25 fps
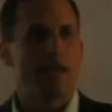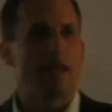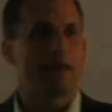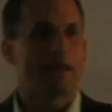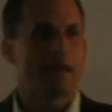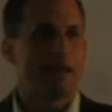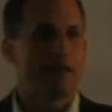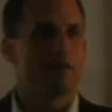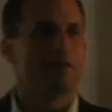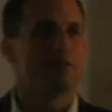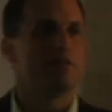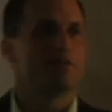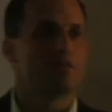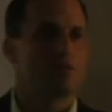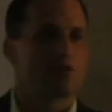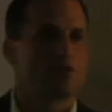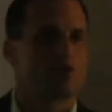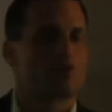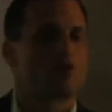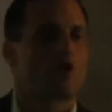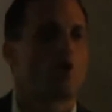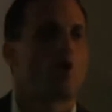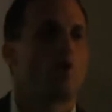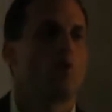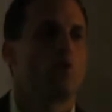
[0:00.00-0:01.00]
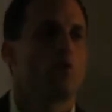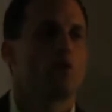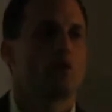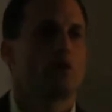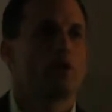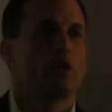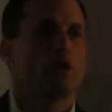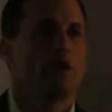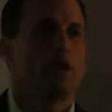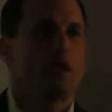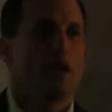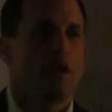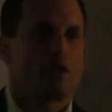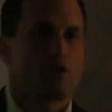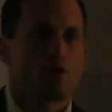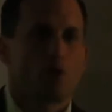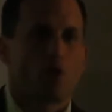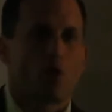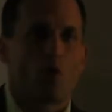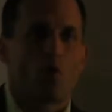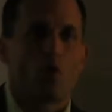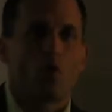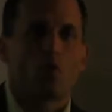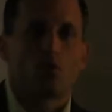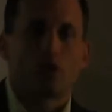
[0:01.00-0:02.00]
of being in the zone. And
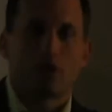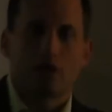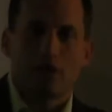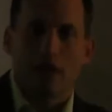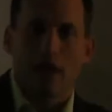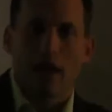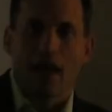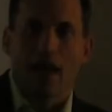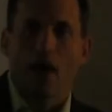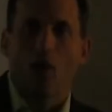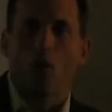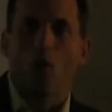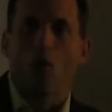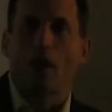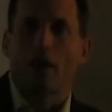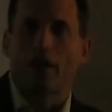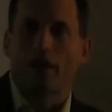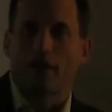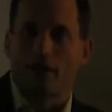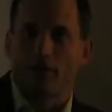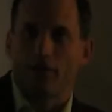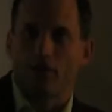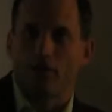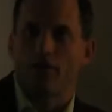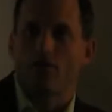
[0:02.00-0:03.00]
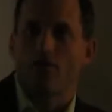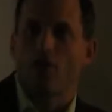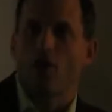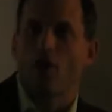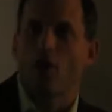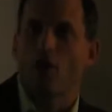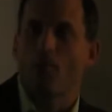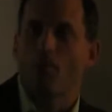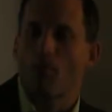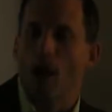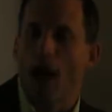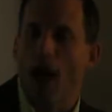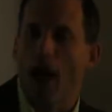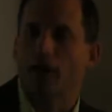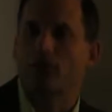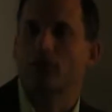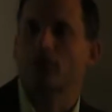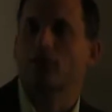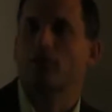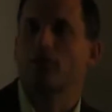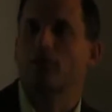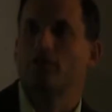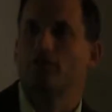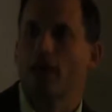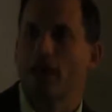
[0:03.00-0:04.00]
so today I want to give you very
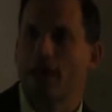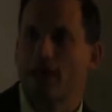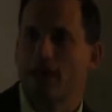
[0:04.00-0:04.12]
practical